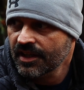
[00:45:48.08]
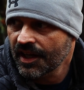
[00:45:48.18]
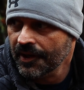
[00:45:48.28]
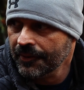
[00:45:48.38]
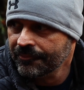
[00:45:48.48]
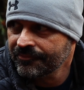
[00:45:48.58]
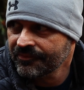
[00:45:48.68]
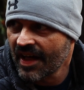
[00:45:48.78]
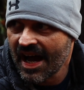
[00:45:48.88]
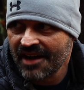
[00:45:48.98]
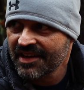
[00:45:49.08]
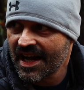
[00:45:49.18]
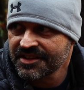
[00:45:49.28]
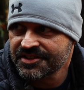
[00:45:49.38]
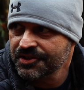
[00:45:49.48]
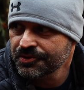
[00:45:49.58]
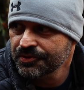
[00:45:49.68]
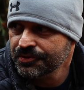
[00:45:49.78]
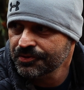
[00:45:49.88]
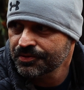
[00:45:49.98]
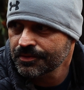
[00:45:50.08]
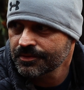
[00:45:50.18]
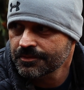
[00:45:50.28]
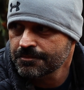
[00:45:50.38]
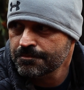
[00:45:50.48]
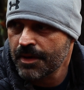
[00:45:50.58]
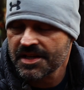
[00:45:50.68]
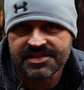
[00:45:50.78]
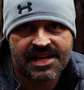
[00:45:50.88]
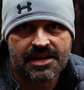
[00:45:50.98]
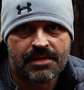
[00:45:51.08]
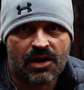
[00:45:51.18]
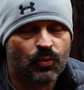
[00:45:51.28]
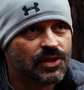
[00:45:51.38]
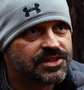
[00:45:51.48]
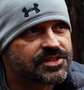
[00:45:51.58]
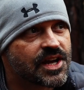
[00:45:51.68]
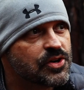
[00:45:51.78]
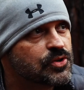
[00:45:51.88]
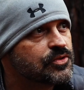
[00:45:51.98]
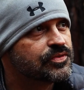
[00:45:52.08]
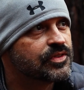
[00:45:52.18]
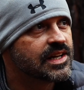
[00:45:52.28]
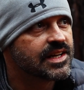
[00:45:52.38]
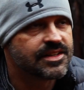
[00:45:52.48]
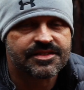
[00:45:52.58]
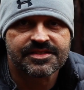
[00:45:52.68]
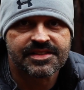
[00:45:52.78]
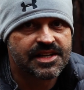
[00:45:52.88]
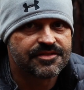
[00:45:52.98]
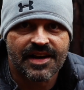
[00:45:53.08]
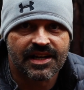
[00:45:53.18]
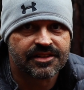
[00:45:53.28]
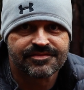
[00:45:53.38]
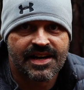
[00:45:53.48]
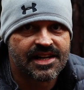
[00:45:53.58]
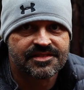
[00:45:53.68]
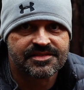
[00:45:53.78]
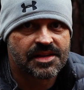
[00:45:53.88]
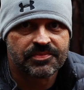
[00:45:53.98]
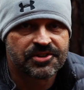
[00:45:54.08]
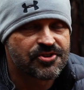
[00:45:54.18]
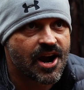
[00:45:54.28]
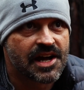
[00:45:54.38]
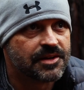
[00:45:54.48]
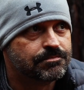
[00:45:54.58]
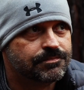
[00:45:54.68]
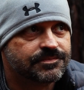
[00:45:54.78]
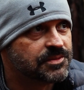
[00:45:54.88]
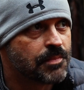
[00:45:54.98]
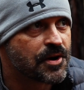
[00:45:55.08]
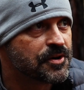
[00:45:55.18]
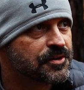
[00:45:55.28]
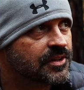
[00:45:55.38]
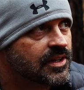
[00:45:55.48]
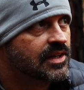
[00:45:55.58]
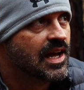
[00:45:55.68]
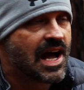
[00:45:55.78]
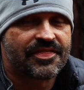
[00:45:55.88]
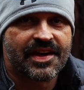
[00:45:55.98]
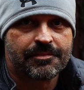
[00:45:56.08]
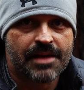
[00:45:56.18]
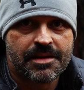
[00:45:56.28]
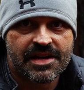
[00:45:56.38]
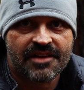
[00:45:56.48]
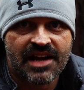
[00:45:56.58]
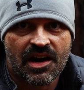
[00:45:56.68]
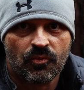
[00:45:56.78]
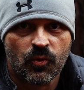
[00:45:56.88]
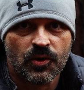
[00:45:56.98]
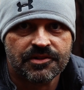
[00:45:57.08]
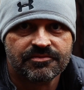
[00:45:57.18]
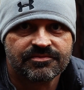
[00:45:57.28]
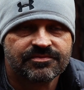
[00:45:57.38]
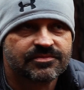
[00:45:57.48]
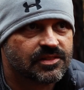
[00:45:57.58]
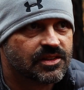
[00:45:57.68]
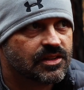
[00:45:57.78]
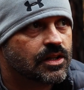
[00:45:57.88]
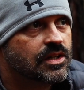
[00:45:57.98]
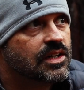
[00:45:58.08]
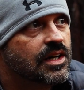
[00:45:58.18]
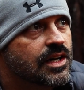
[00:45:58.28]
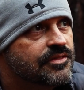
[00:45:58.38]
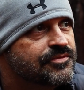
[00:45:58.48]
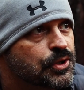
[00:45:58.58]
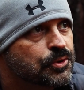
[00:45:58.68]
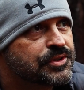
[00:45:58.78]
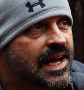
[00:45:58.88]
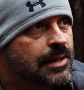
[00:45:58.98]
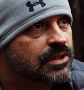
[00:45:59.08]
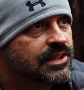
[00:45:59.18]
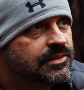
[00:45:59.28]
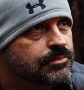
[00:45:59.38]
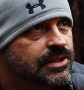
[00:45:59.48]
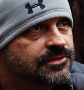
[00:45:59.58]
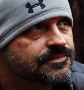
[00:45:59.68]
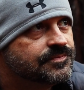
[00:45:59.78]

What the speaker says: I've got to bust out my wood stove and see if I can find something dry to burn. I think maybe I've got one fuel tablet, but